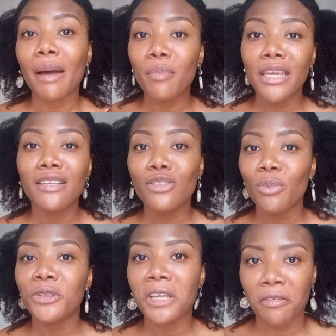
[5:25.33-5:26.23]
Now, I'm making
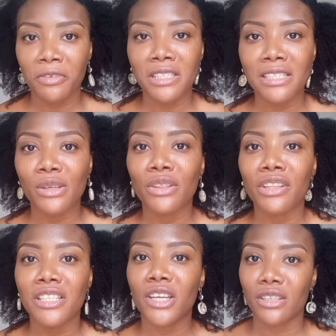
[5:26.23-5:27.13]
so much emphasis
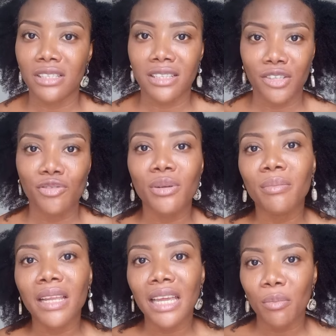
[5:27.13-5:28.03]
on this because it's
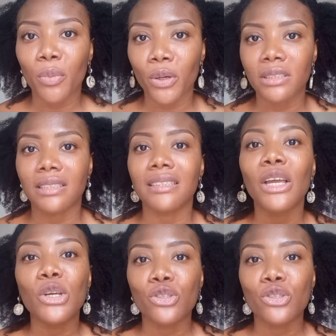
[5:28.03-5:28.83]
extremely important.